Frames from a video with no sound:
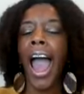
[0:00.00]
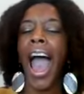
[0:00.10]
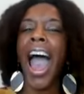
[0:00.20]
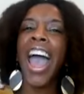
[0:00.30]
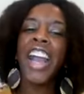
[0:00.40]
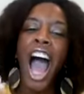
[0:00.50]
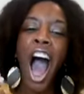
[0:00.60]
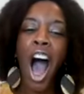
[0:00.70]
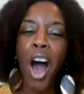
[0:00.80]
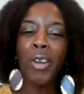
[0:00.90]
And I
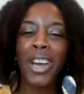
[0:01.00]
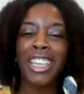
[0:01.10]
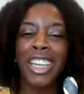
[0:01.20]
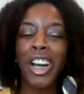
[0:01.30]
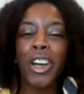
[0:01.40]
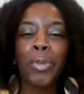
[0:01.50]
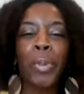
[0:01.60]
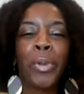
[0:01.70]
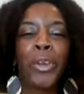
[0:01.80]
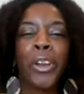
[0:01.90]
always encourage
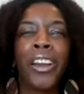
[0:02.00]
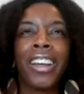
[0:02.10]
people,